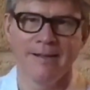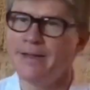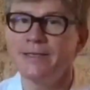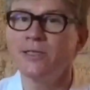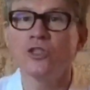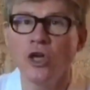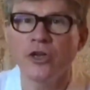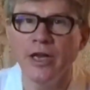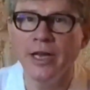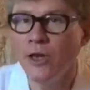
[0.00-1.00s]
This is
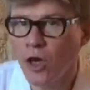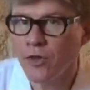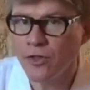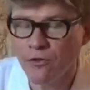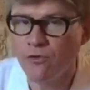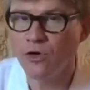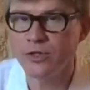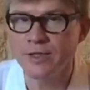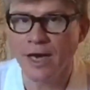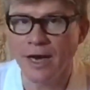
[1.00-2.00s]
certainly not the
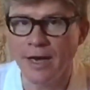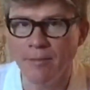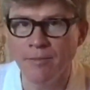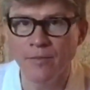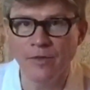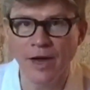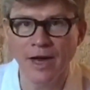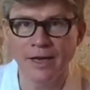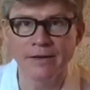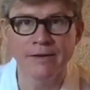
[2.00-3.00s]
first time
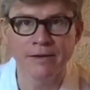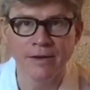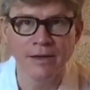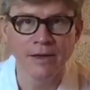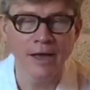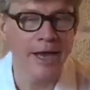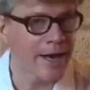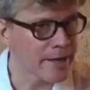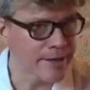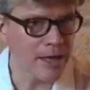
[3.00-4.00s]
that an
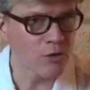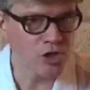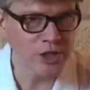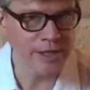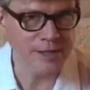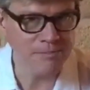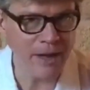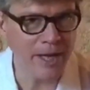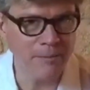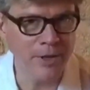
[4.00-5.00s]
analogy is
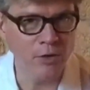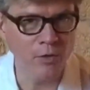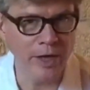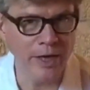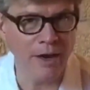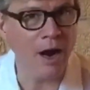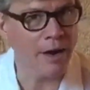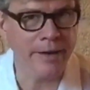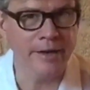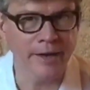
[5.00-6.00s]
made between
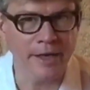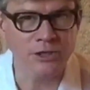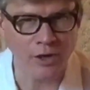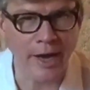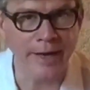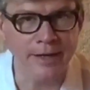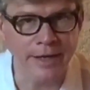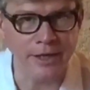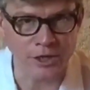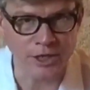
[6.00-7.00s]
architecture and
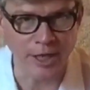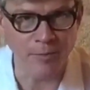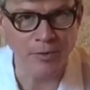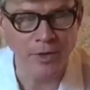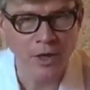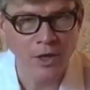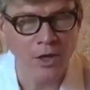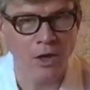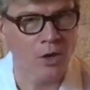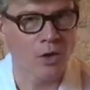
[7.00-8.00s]
leadership.
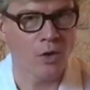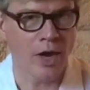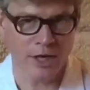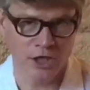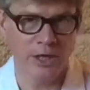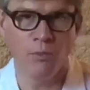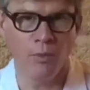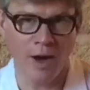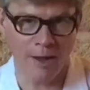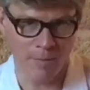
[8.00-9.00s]
Actually,
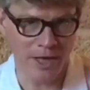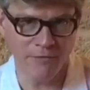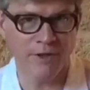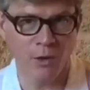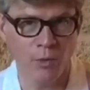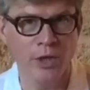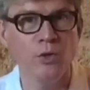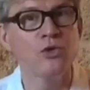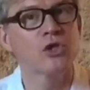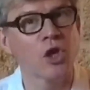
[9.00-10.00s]
I believe that we
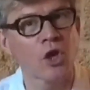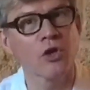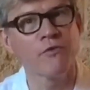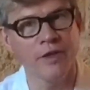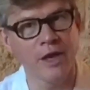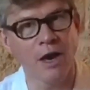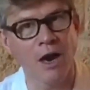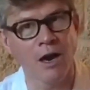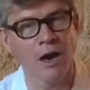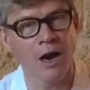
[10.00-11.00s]
use a lot of the
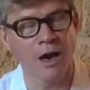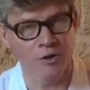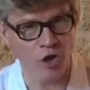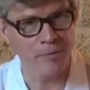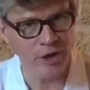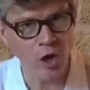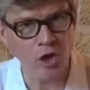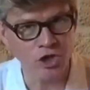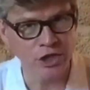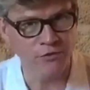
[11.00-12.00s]

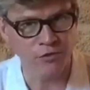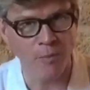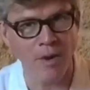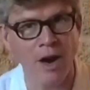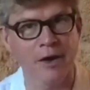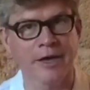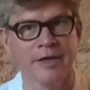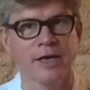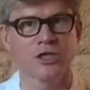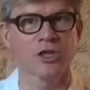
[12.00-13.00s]
terminology from
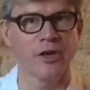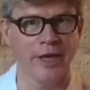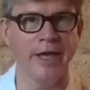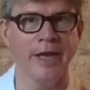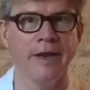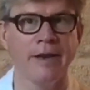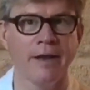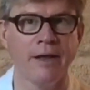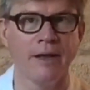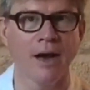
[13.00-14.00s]
architecture in
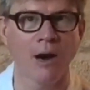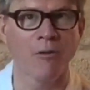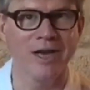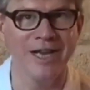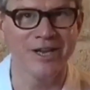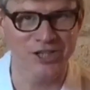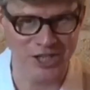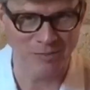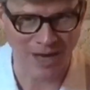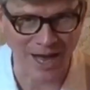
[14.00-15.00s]
our
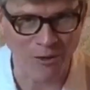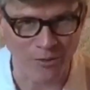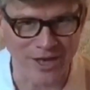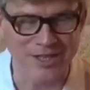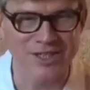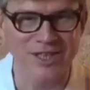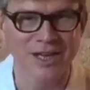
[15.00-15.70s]
leadership language.